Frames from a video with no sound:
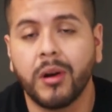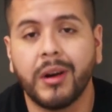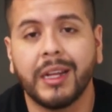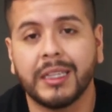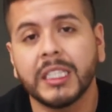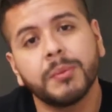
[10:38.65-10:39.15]

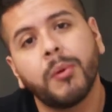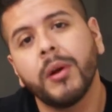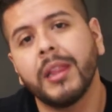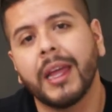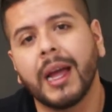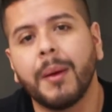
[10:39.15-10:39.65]
At this point,
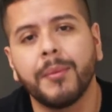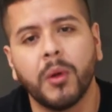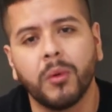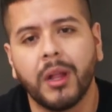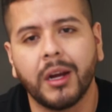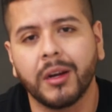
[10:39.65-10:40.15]
like, I'm no
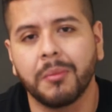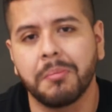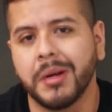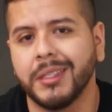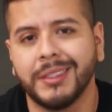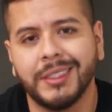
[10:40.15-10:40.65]
longer
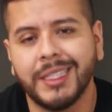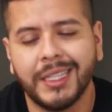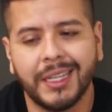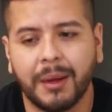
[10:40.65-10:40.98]
buzzing it.